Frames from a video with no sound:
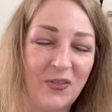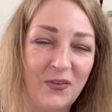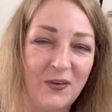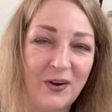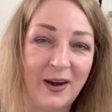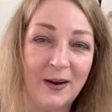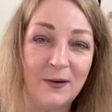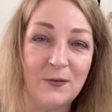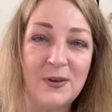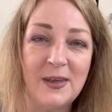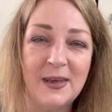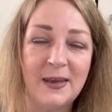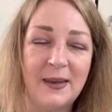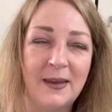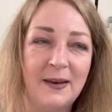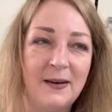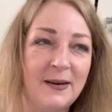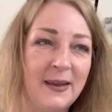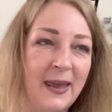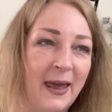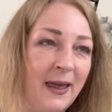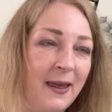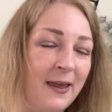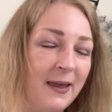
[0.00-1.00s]
Now you
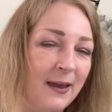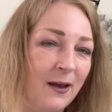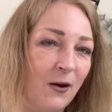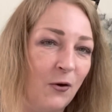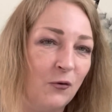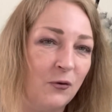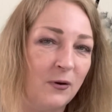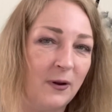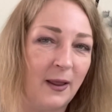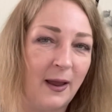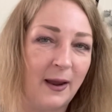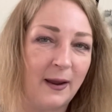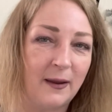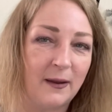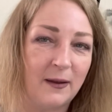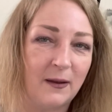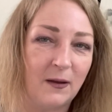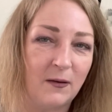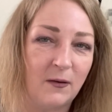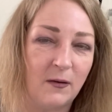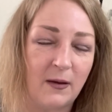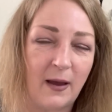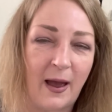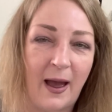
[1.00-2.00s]
can get it on
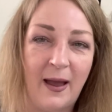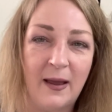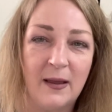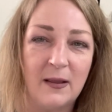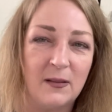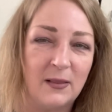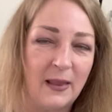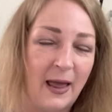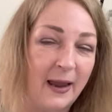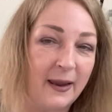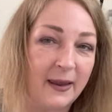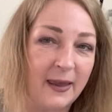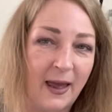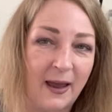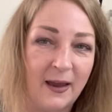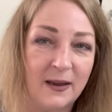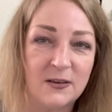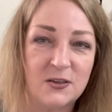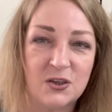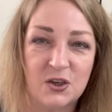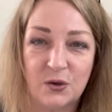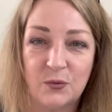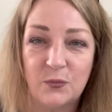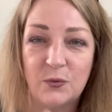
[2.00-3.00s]
like I
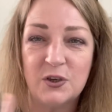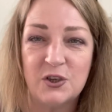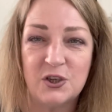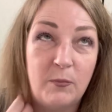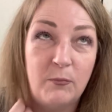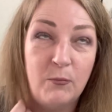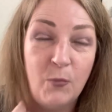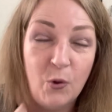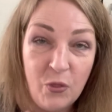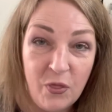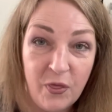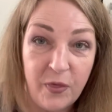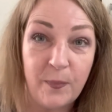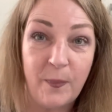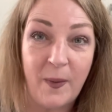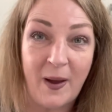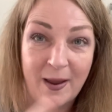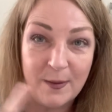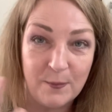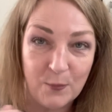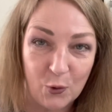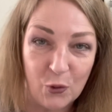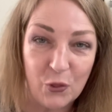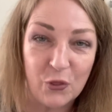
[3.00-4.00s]
do, which month
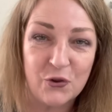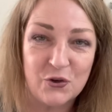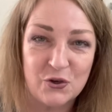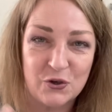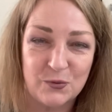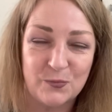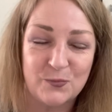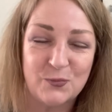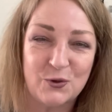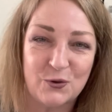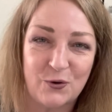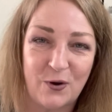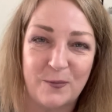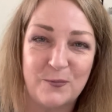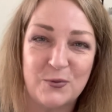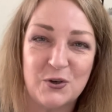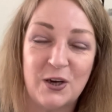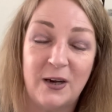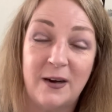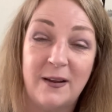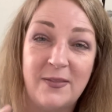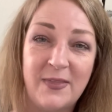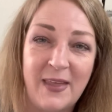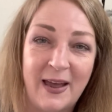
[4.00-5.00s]
by month
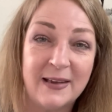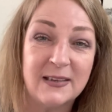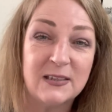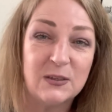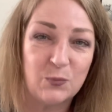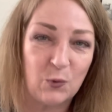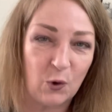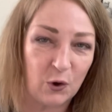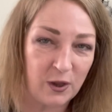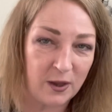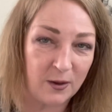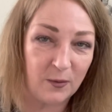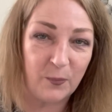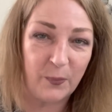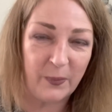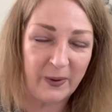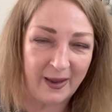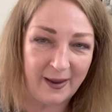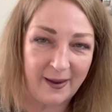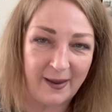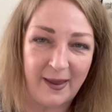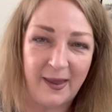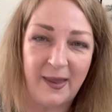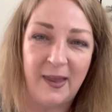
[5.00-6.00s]
subscription, and that's what you'll
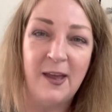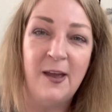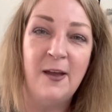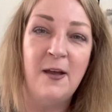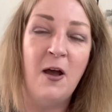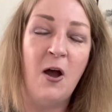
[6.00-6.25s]
pay.